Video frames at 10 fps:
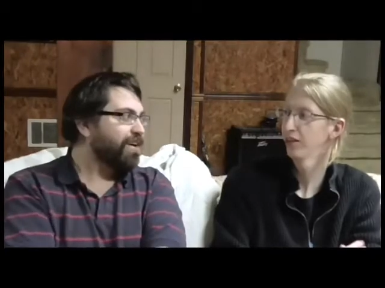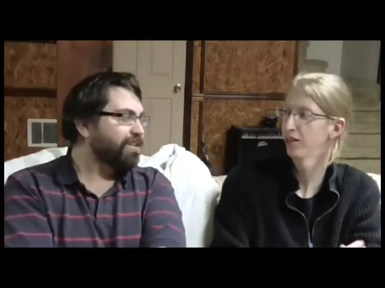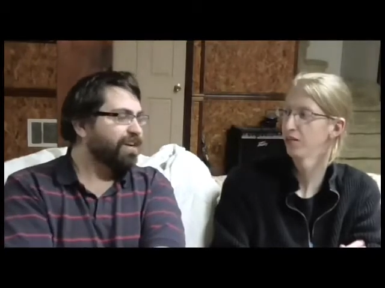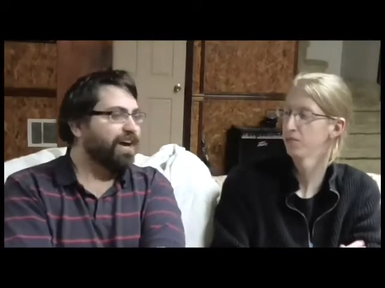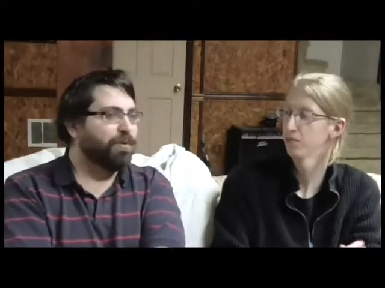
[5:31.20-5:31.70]
Speaker 1: yeah.
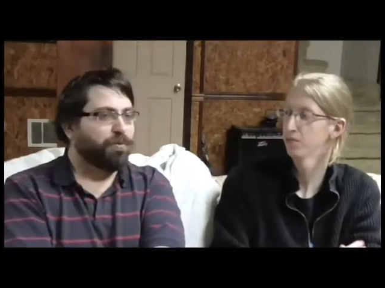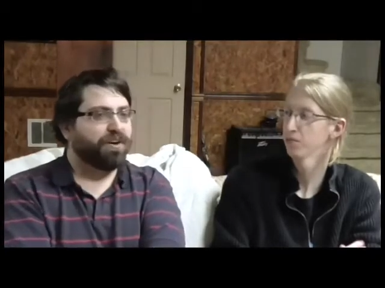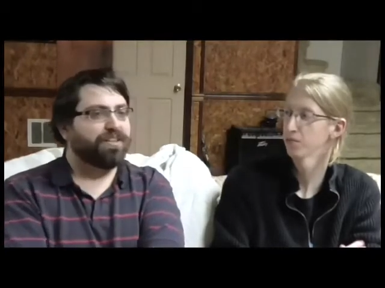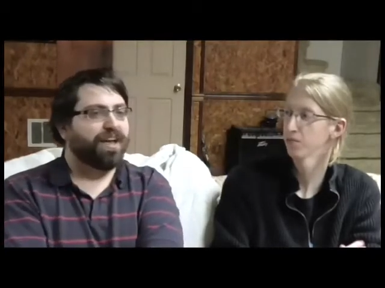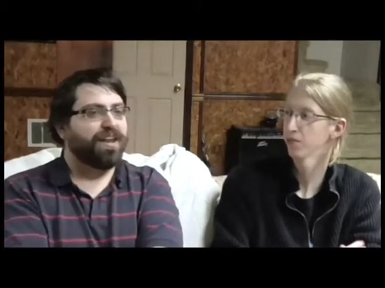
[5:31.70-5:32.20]
to kind of
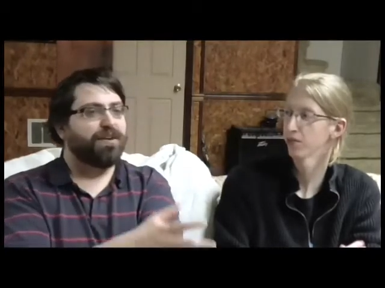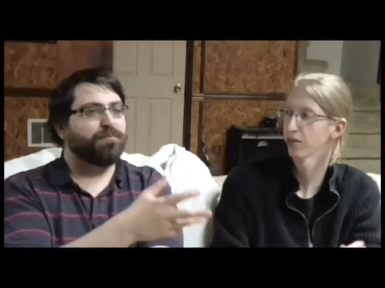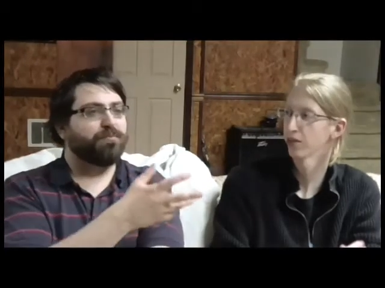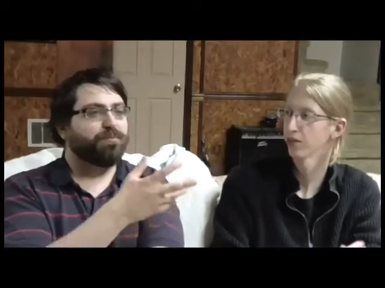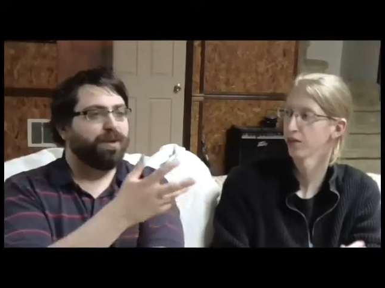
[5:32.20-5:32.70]
work that
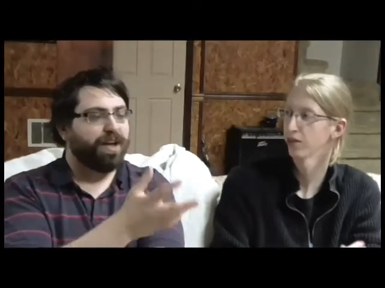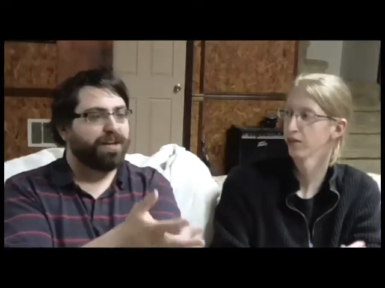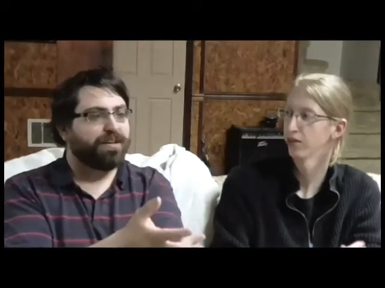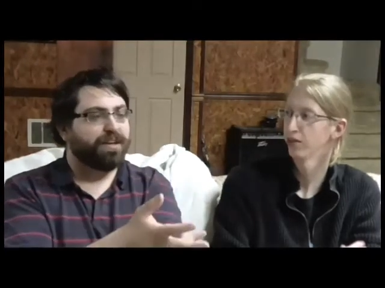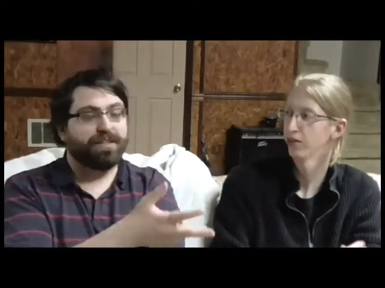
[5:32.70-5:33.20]
in.
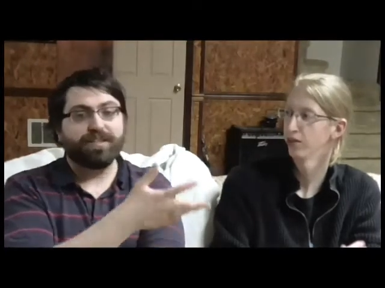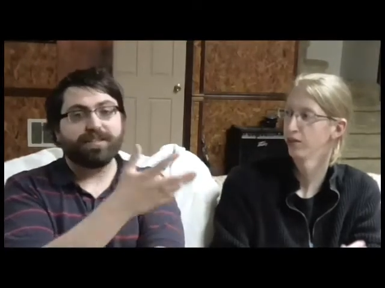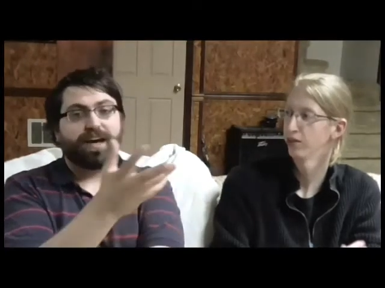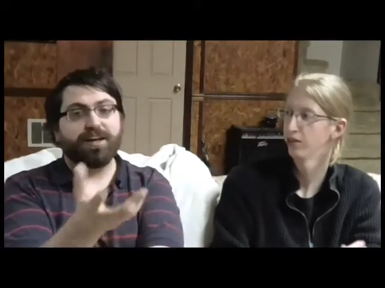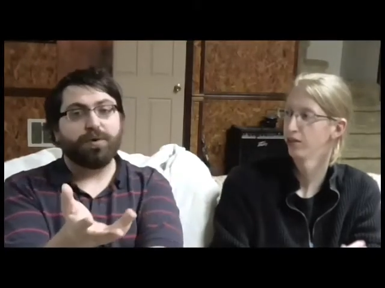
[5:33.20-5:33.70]
And this is
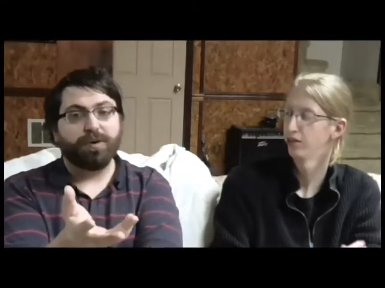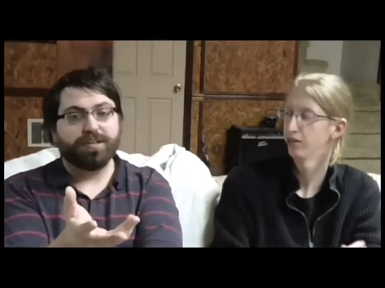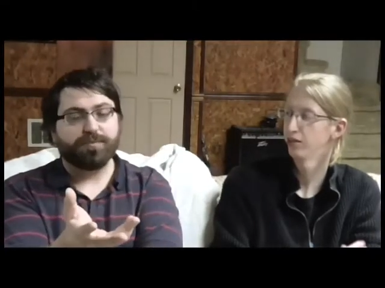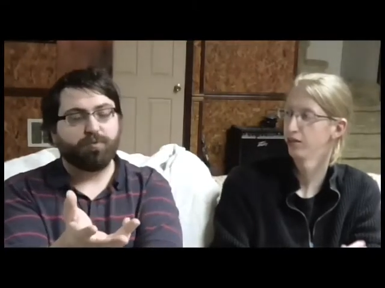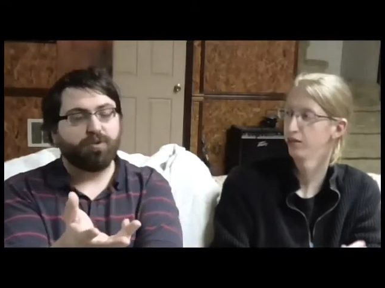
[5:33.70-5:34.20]
kind of going to
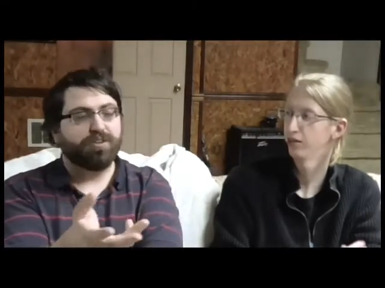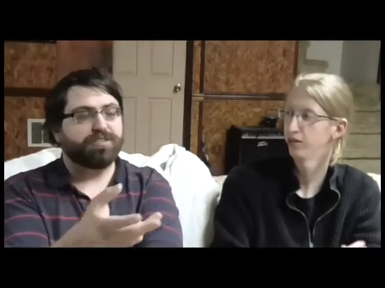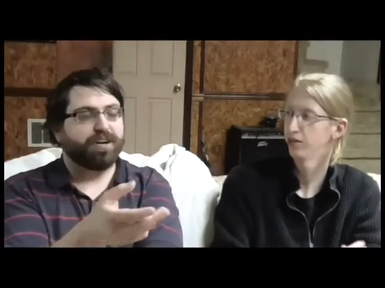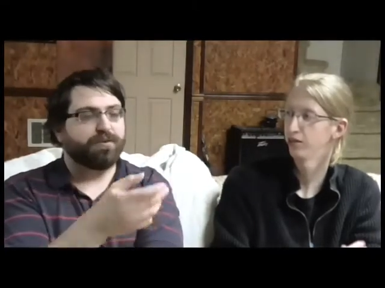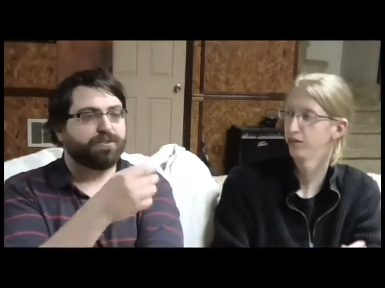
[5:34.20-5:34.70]
spoiler
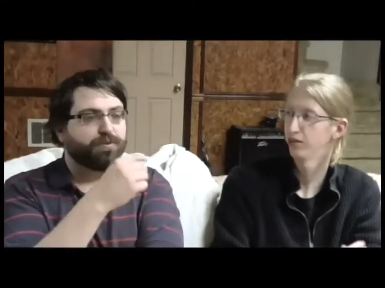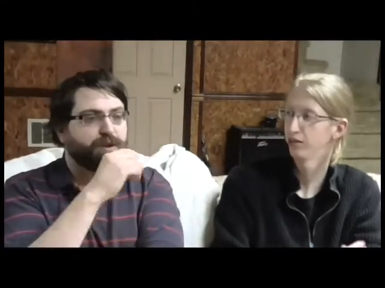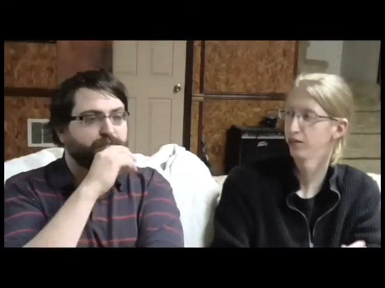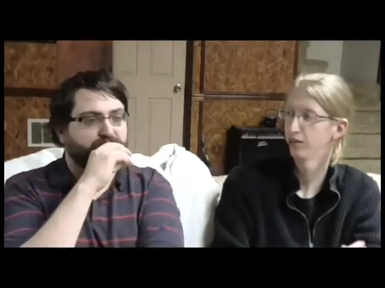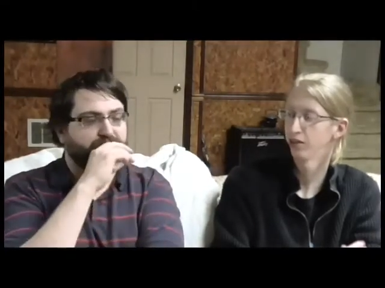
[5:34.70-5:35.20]
territory,
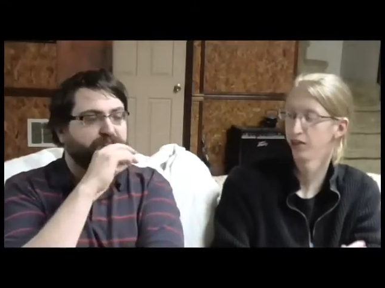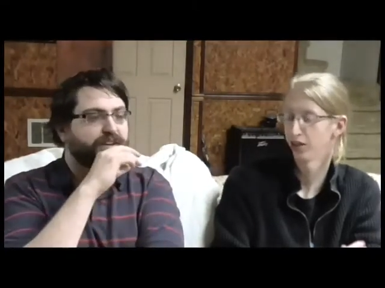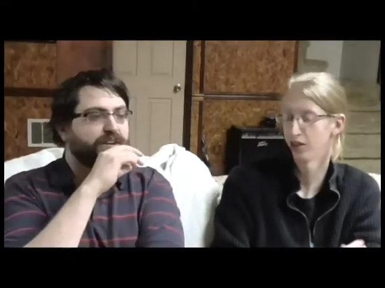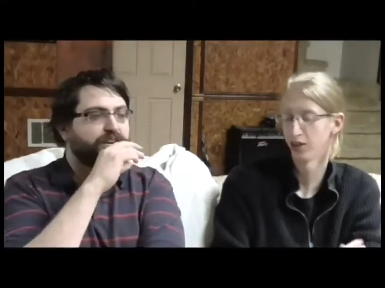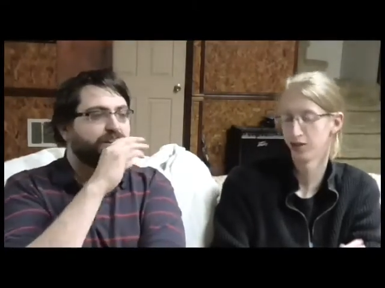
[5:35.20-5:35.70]
but yeah.
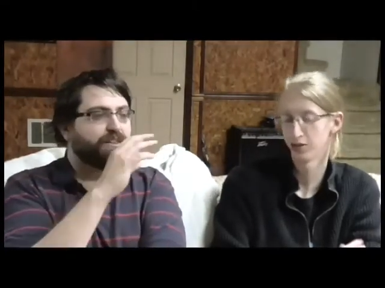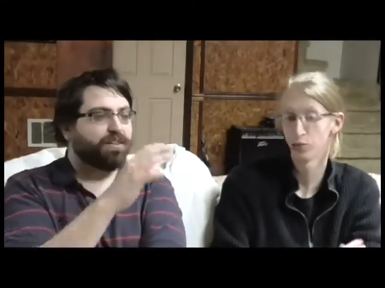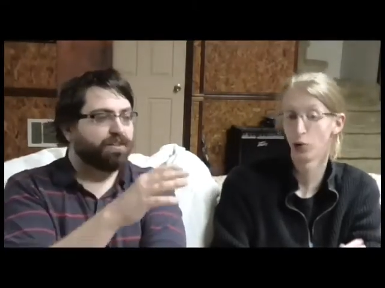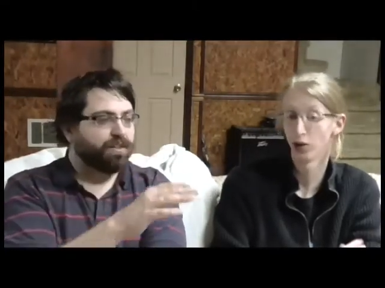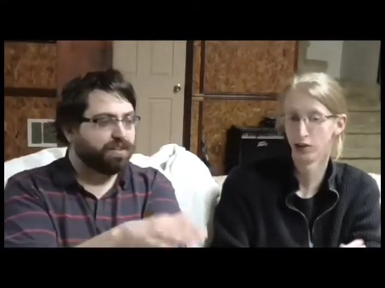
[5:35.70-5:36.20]
All right,
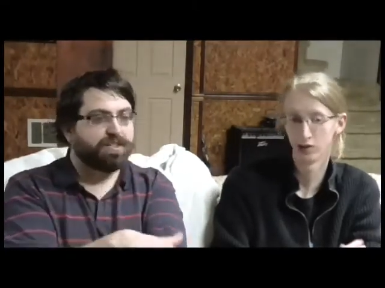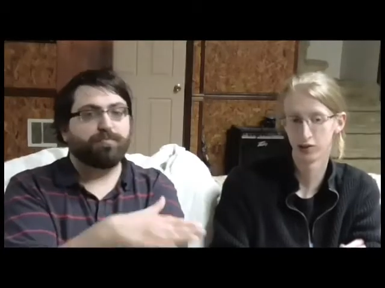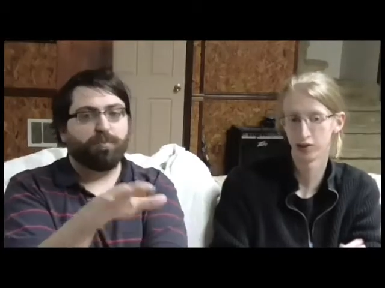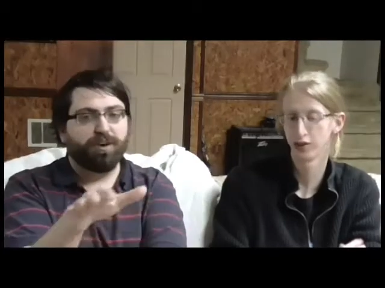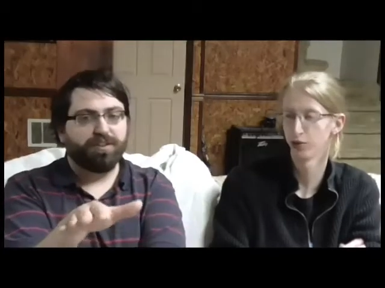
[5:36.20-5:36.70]
spoilers.
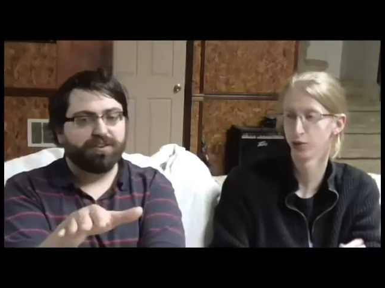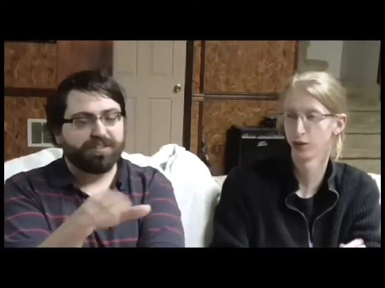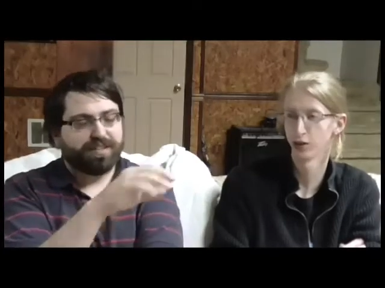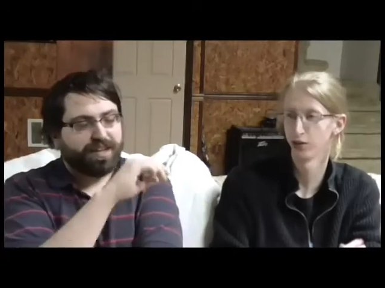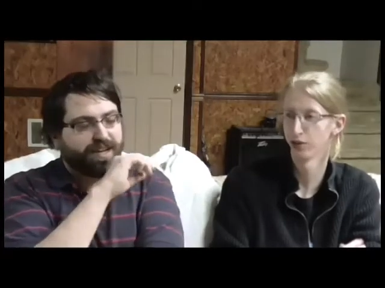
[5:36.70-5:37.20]
Spoilers.